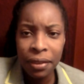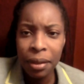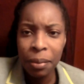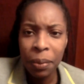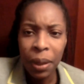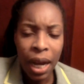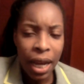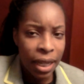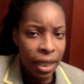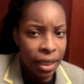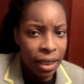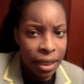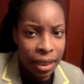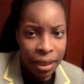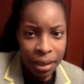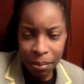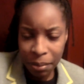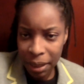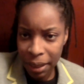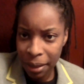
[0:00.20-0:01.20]
Products
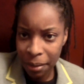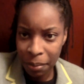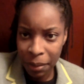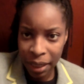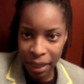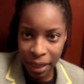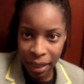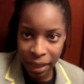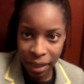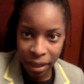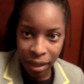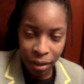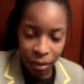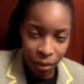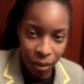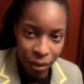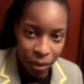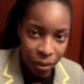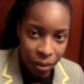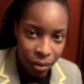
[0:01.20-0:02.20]
didn't make my hair
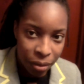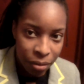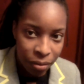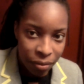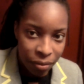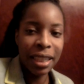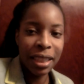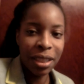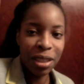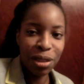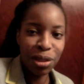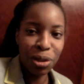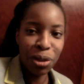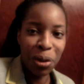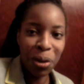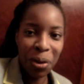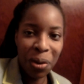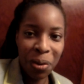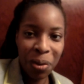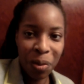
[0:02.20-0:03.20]
grow. There's
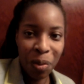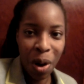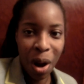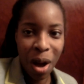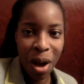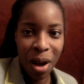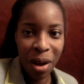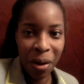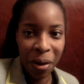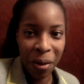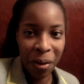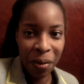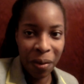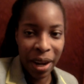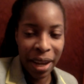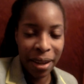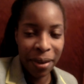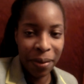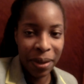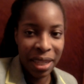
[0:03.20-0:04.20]
no wrong or
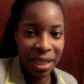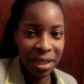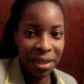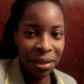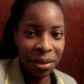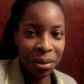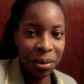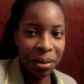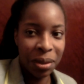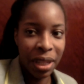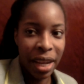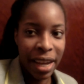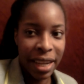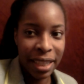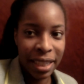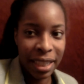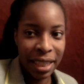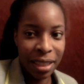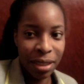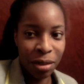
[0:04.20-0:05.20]
right way to do
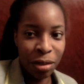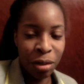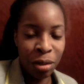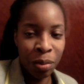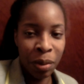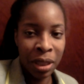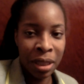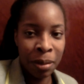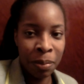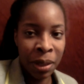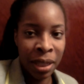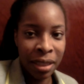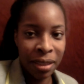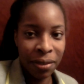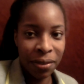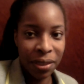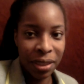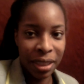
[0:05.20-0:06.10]
locks. Like, you do what's best for